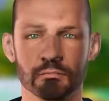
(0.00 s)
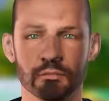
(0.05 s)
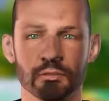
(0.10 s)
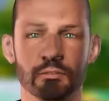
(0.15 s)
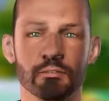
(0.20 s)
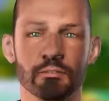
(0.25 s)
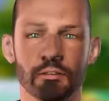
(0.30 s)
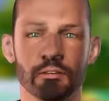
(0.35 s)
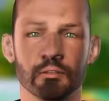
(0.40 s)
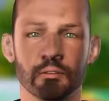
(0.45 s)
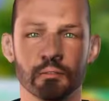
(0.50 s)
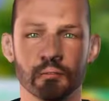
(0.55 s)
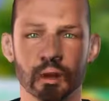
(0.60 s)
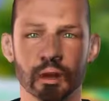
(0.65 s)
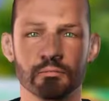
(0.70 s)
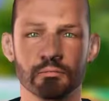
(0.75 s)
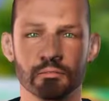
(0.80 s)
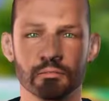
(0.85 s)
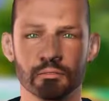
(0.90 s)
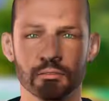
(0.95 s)
They are
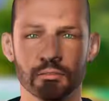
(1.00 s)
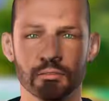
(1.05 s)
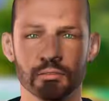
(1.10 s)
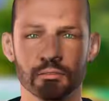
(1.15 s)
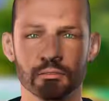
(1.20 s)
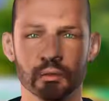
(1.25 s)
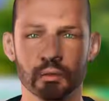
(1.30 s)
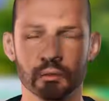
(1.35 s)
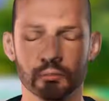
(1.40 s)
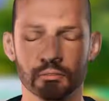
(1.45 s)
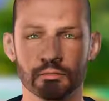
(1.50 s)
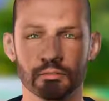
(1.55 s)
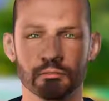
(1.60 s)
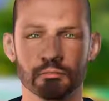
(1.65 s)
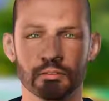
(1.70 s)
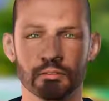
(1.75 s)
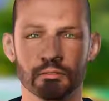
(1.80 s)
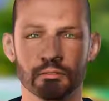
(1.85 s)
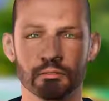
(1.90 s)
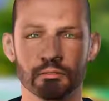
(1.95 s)
testified. And again, God Almighty
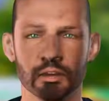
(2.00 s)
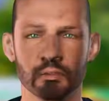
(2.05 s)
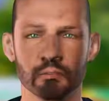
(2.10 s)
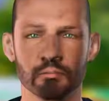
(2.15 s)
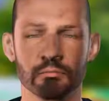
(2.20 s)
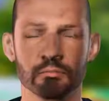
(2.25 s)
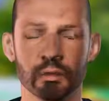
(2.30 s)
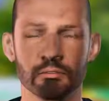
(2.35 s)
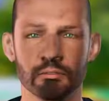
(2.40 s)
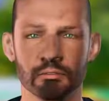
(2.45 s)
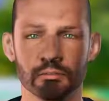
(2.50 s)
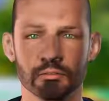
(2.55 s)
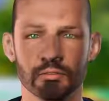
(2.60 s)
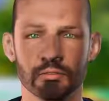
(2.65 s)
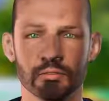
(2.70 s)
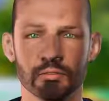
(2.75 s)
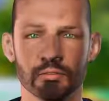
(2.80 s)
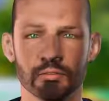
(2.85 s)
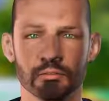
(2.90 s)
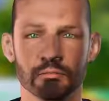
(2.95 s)
gave the people a challenge,
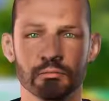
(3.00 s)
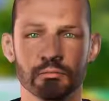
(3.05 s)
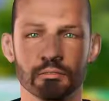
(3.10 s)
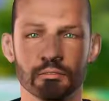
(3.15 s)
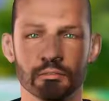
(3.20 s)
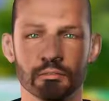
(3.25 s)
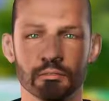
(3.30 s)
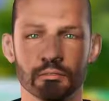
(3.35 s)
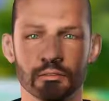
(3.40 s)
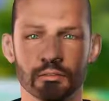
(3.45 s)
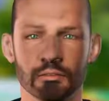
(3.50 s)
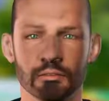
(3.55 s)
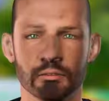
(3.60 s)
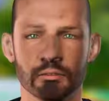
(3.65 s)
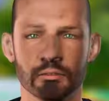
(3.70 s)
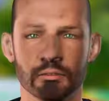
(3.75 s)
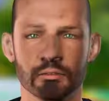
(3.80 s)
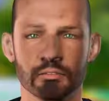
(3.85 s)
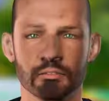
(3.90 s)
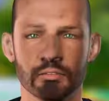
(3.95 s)
as we mentioned previously.